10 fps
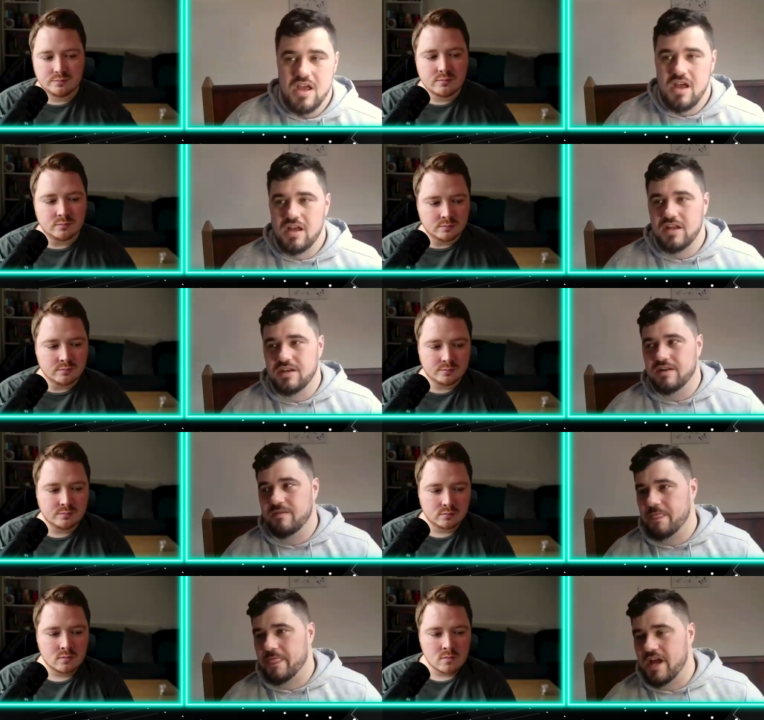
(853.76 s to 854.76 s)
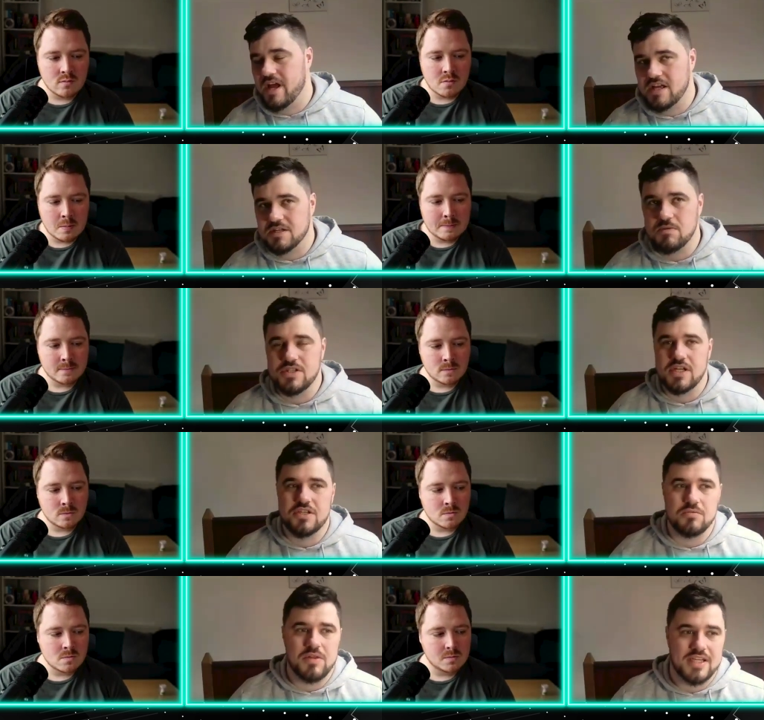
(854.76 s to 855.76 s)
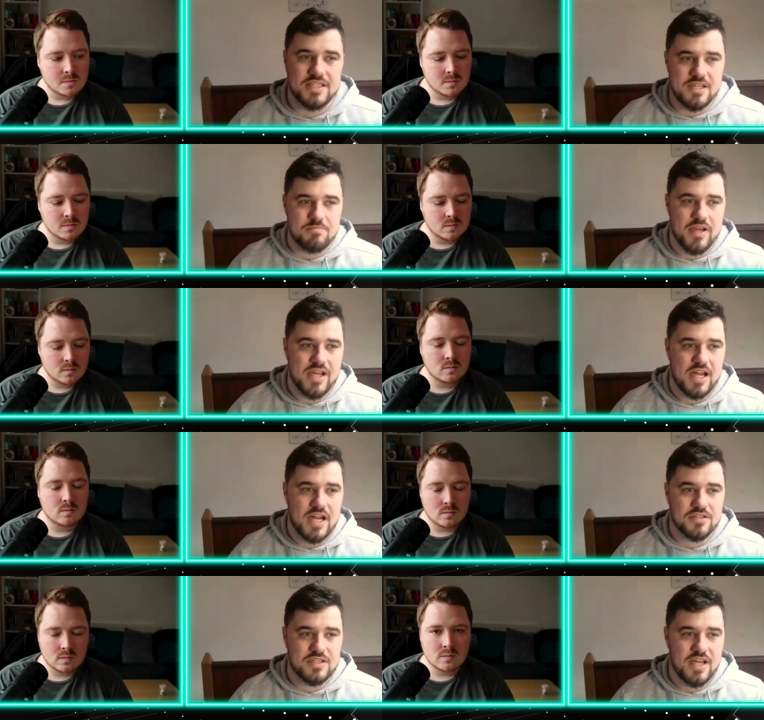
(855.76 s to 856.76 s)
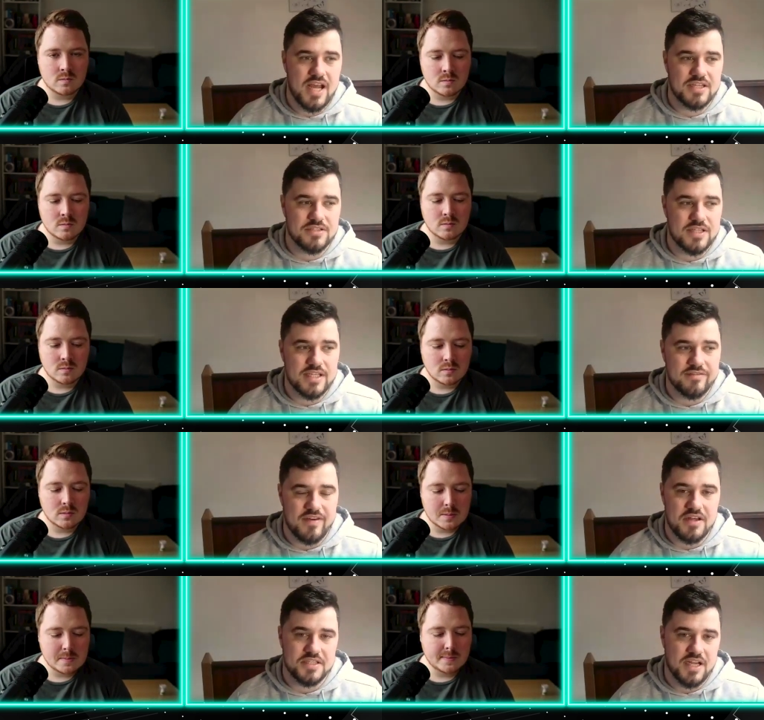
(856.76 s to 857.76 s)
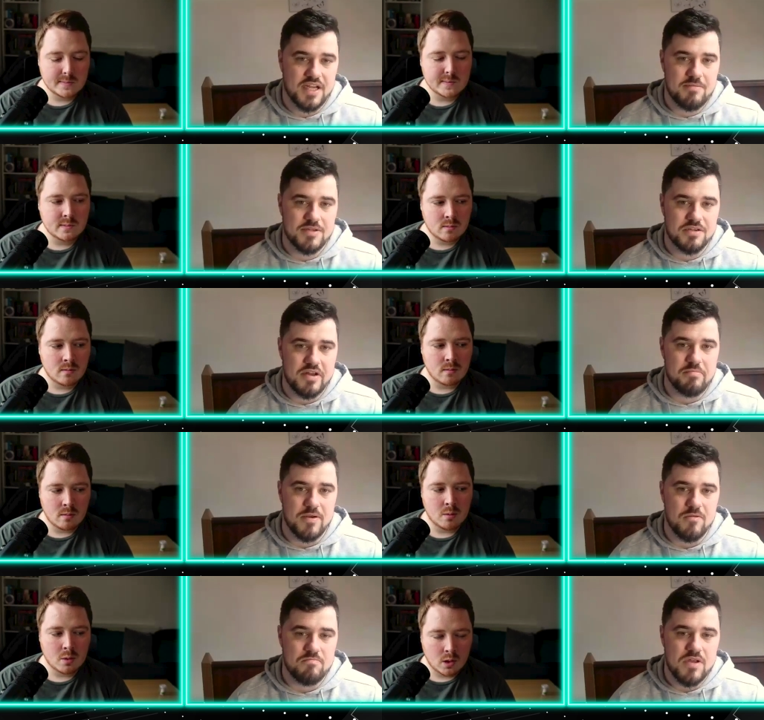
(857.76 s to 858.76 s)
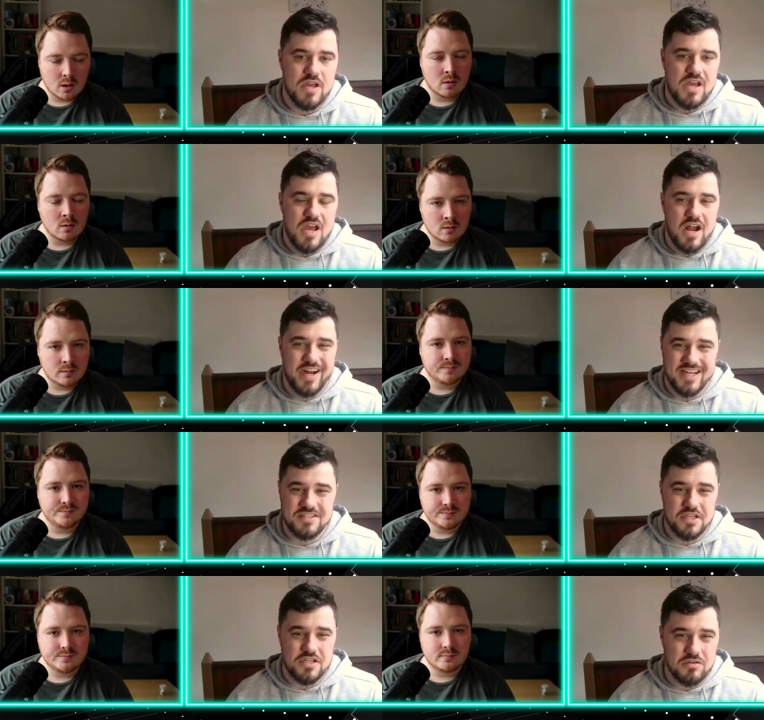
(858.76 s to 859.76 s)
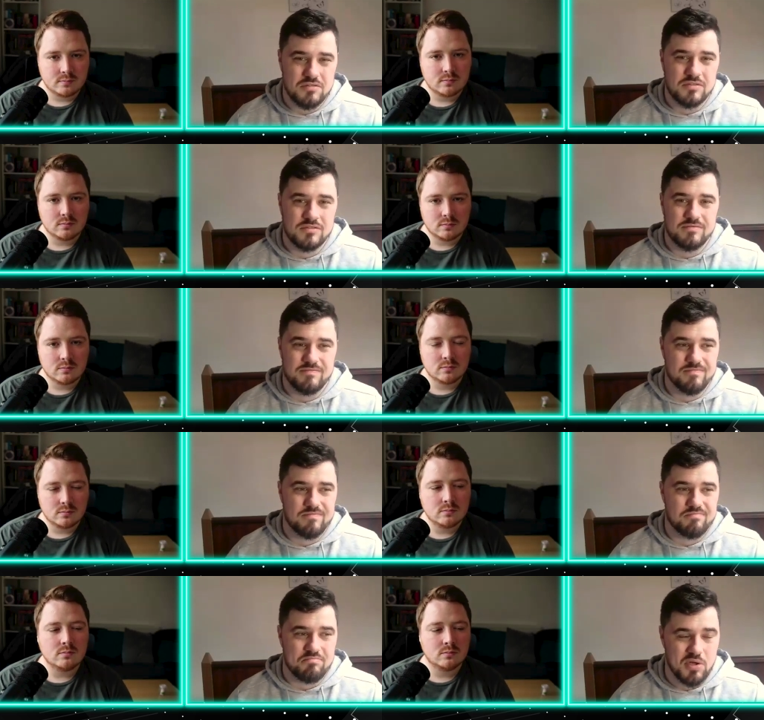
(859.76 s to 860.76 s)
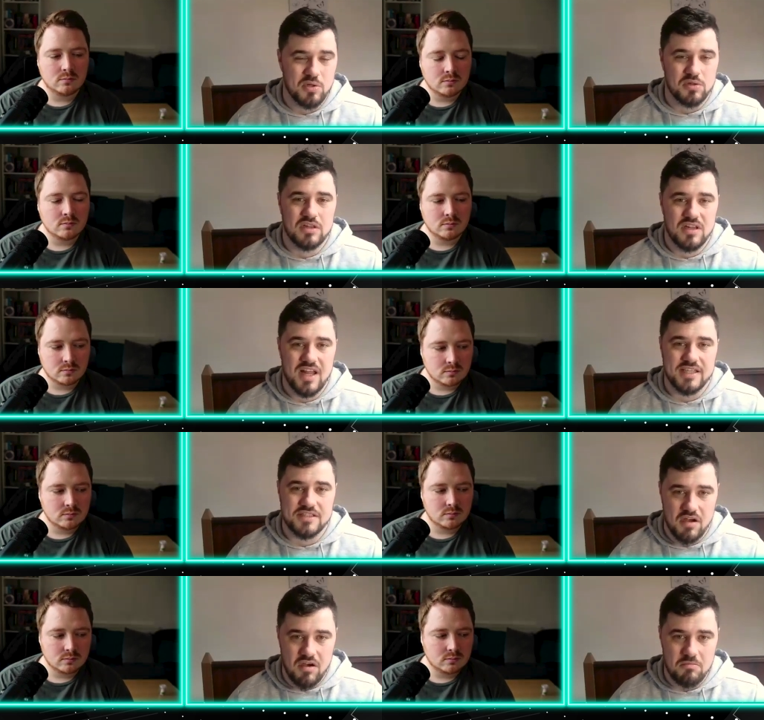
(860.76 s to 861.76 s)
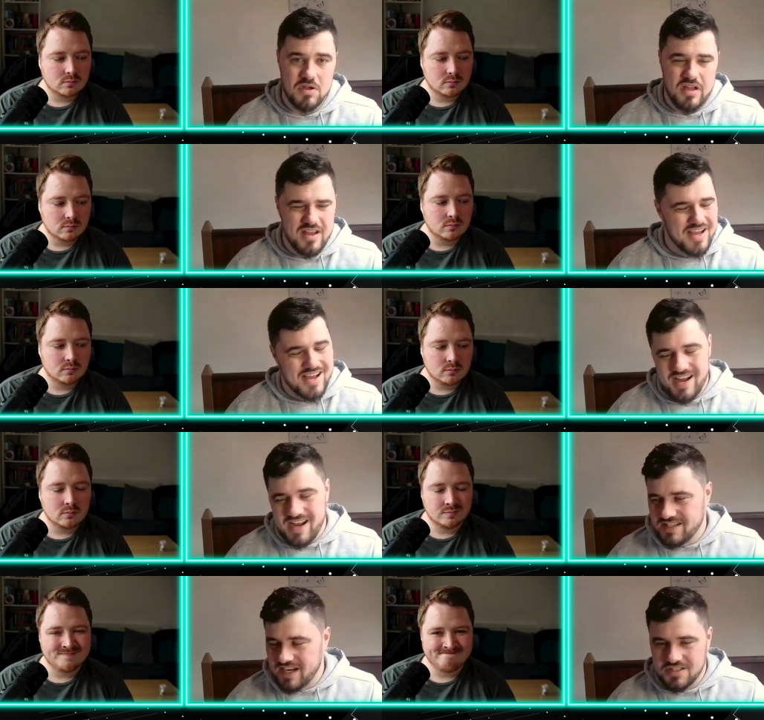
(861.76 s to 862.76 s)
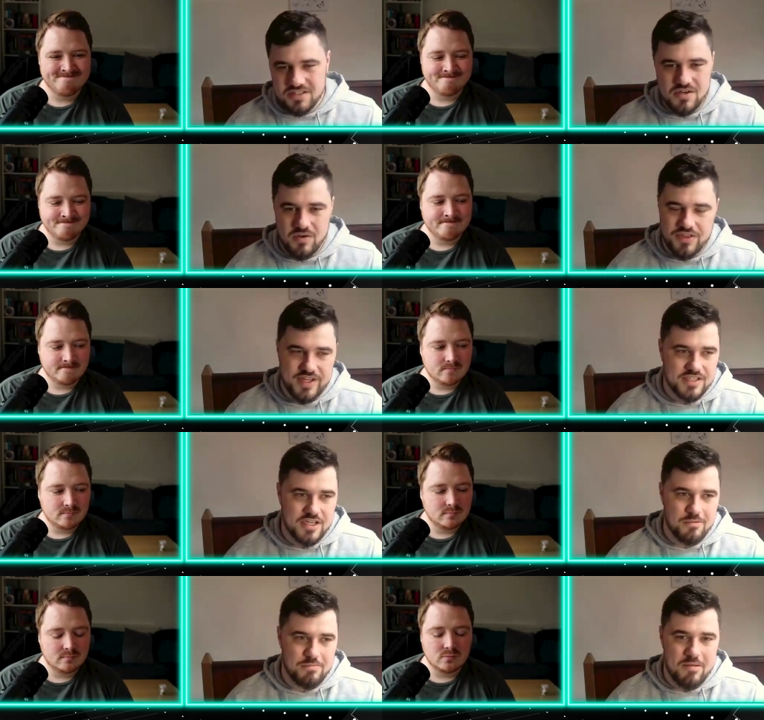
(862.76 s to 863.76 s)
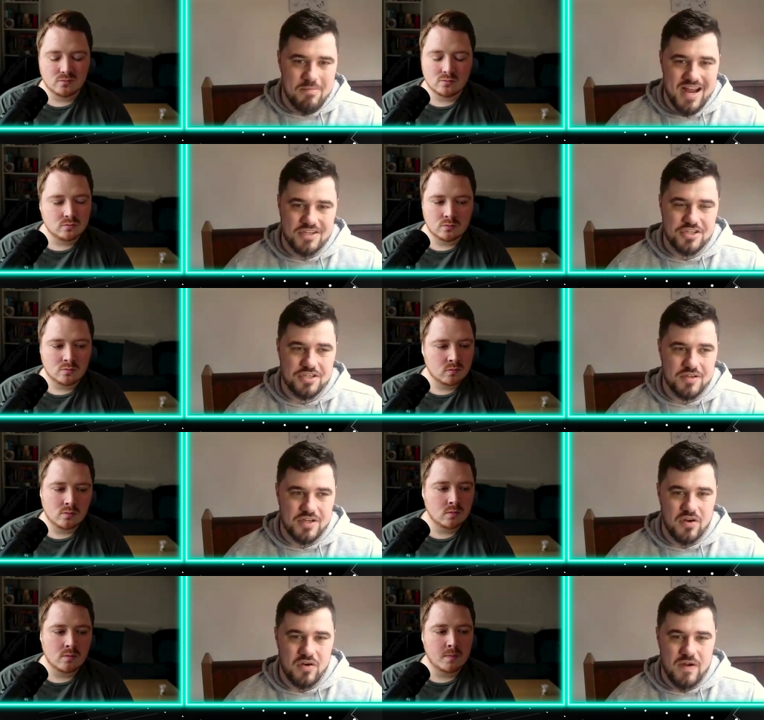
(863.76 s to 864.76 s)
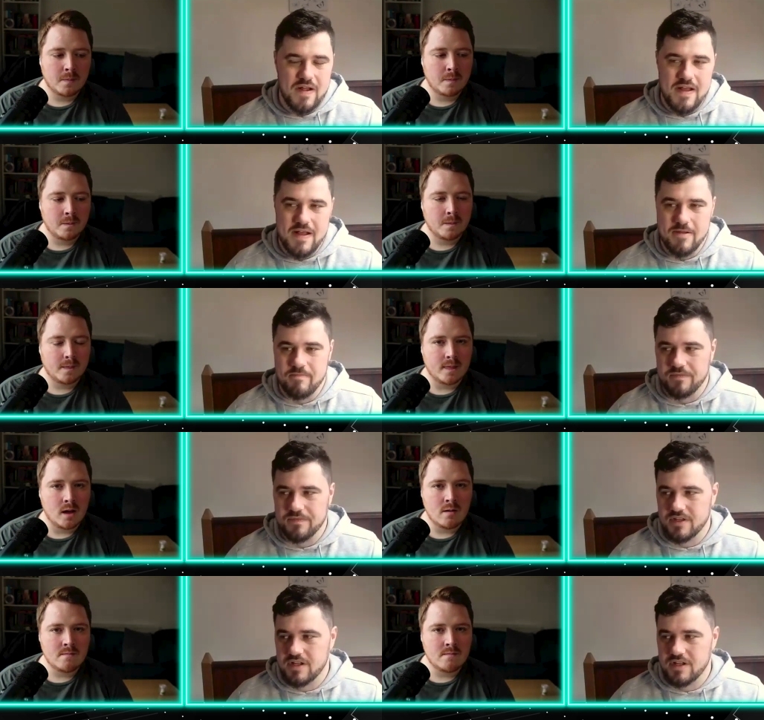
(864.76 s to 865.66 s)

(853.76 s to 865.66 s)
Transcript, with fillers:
Speaker 1: mm-hmm. and as much as I do like Stipe, I just I just think Father Time is creeping up, and against a young bull like Tom, I, I just don't think it's going to be a match. You know, um,